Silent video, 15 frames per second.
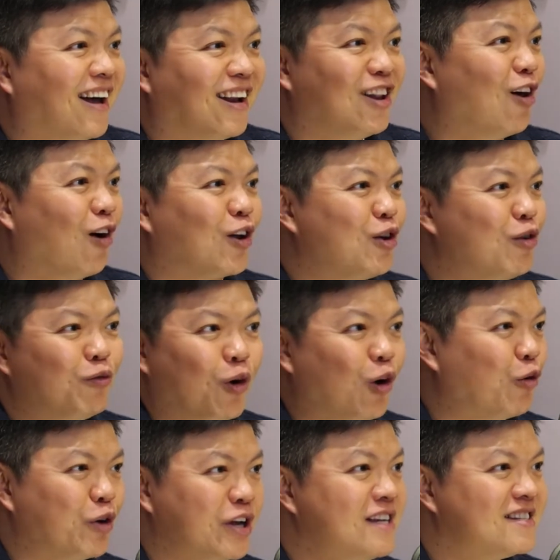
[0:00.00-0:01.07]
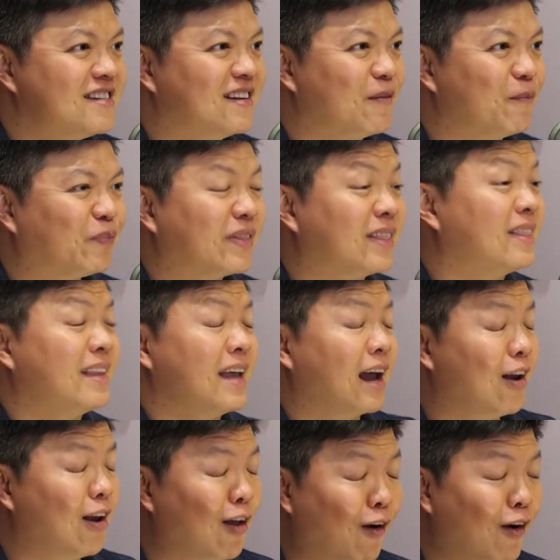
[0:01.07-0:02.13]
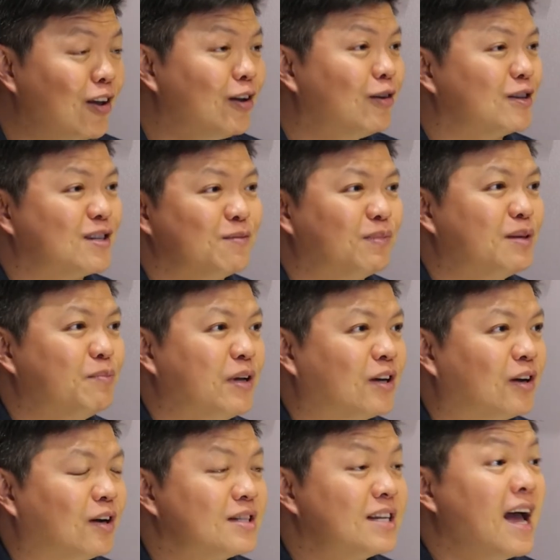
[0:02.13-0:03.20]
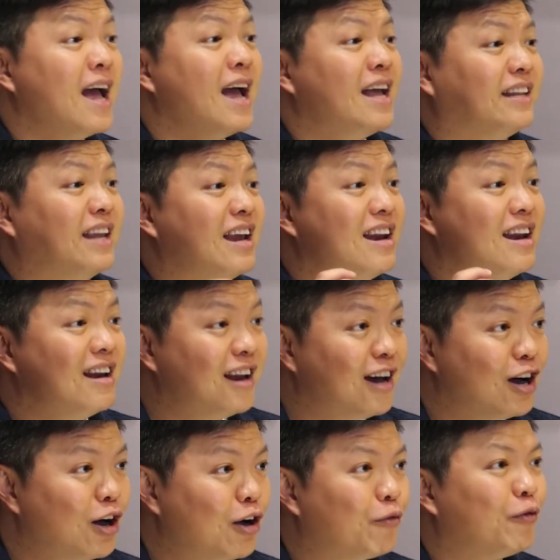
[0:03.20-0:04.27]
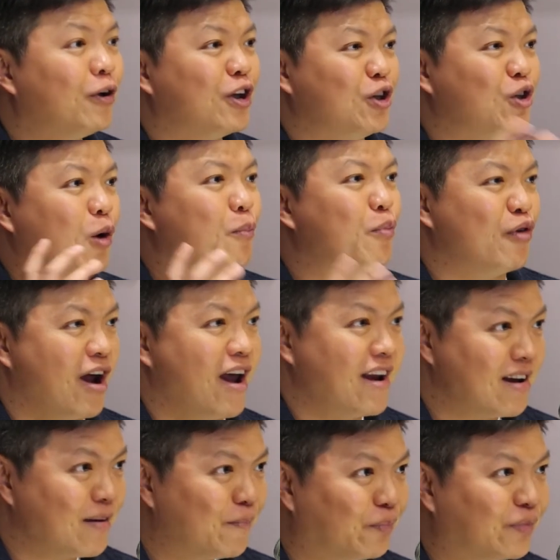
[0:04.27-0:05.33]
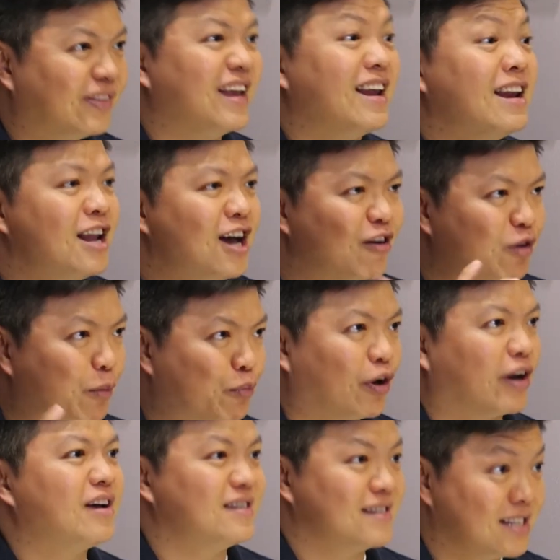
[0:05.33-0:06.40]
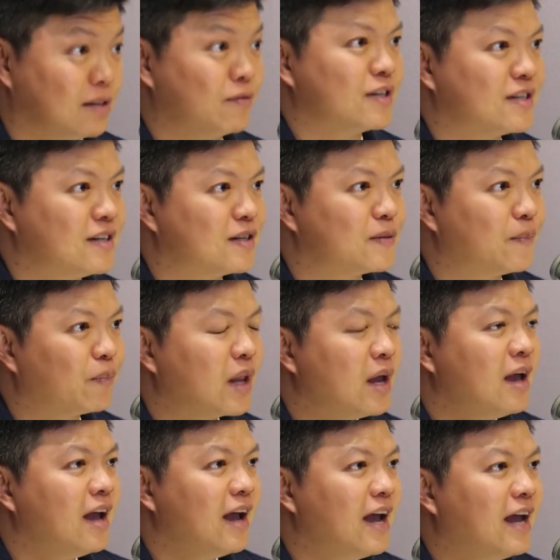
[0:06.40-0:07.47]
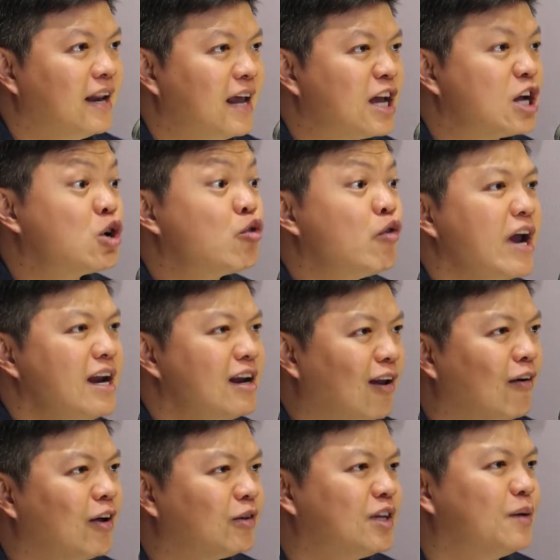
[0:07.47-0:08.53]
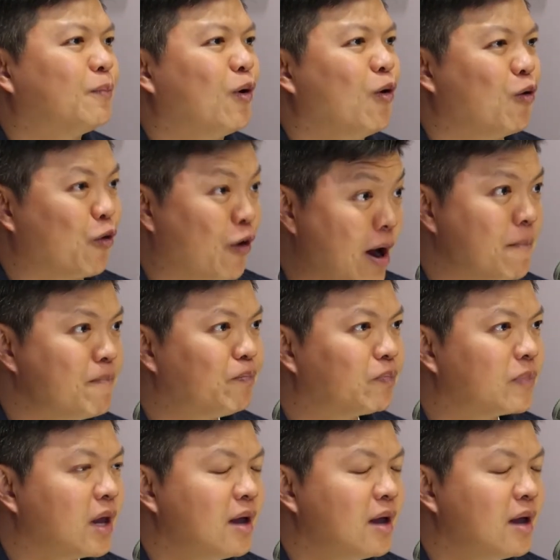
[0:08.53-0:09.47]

are loyal for a reason. They are loyal simply because they love your brand. They love your product and services. And a great loyalty program